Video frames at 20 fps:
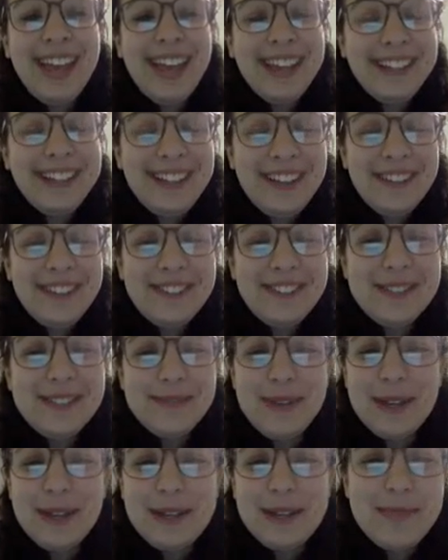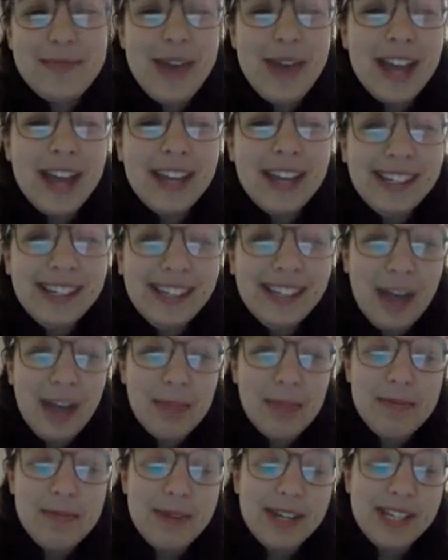Hey loves, welcome back.
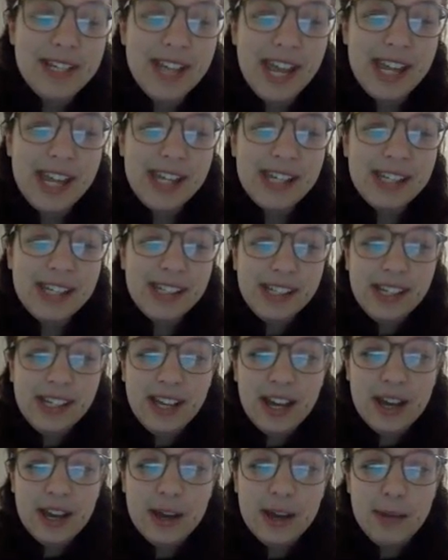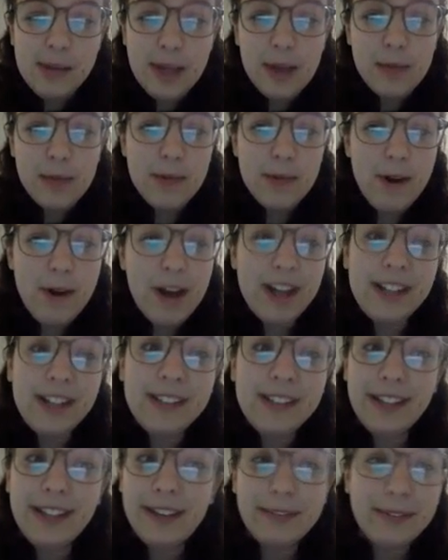Happy Monday. I hope you all had a
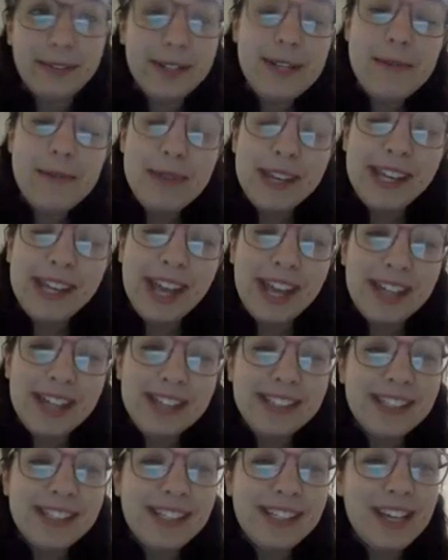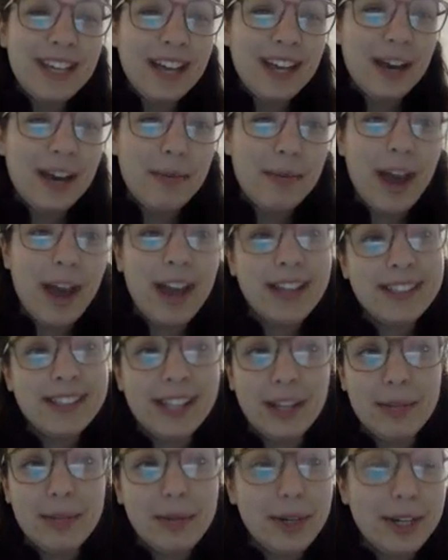lovely weekend. I
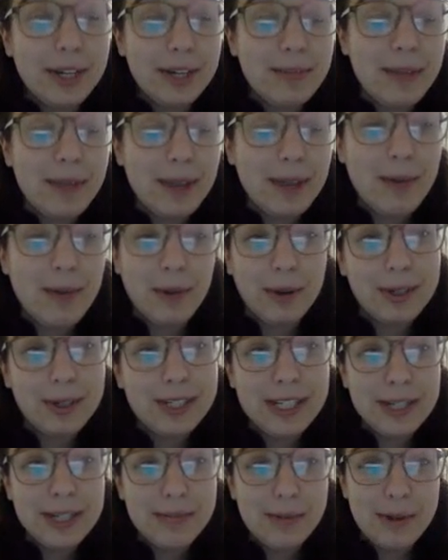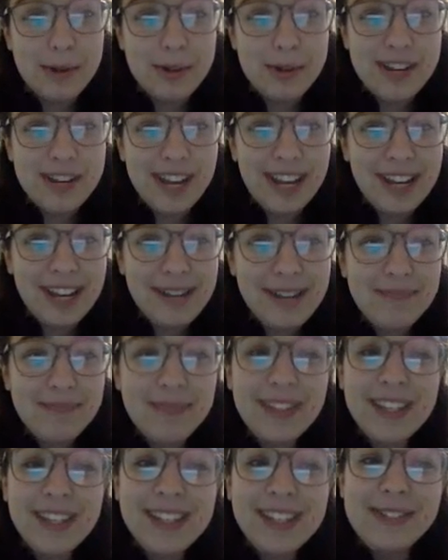celebrated my quarantine birthday.
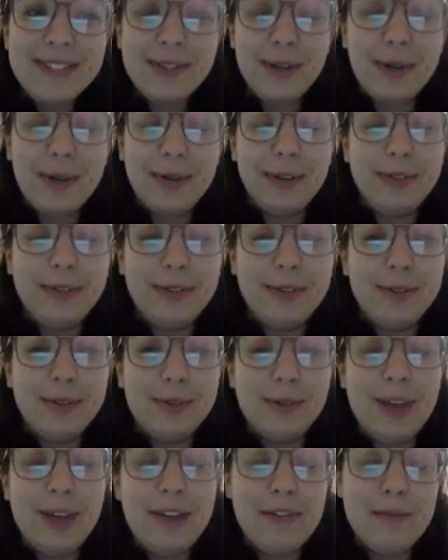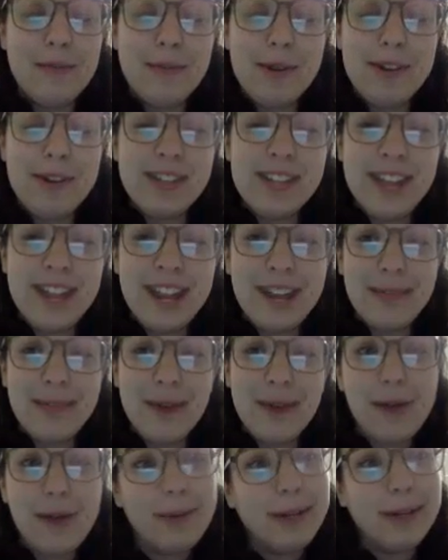So if you have a birthday
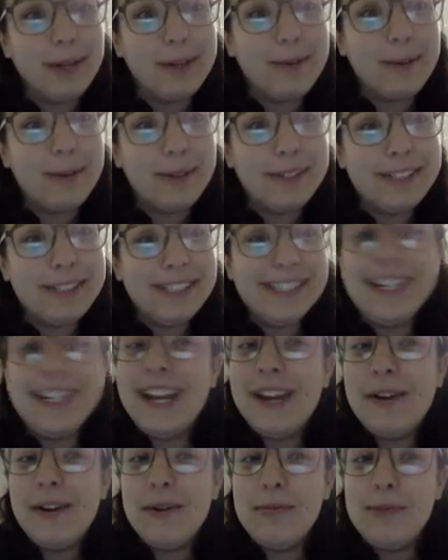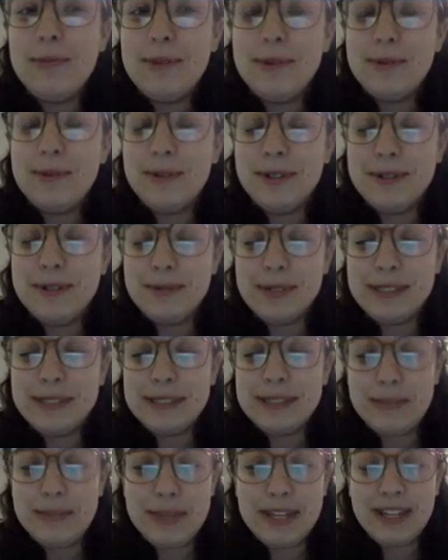while we're in quarantine, I hope you are doing
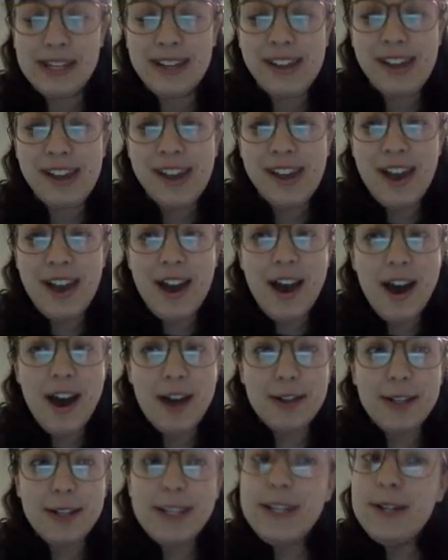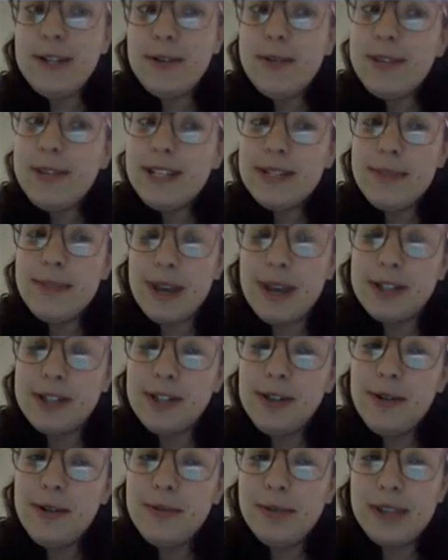something a little bit
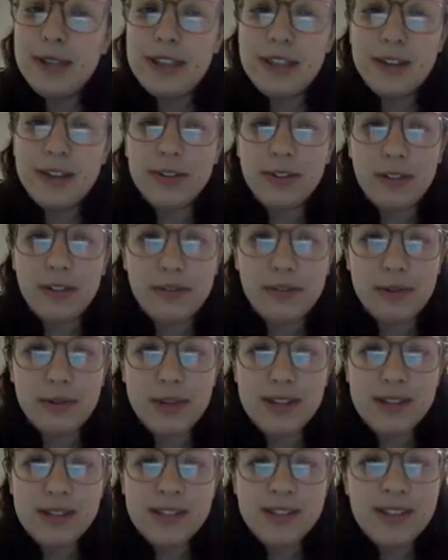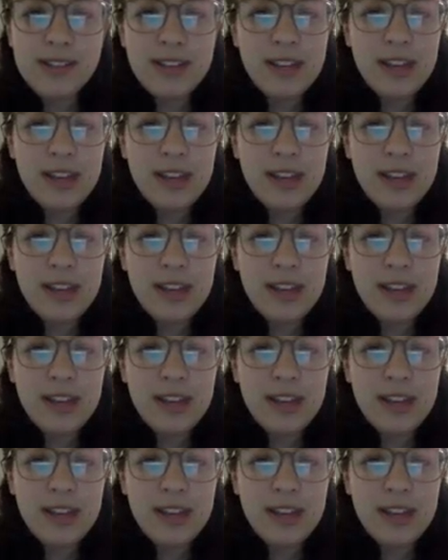special with your loved ones.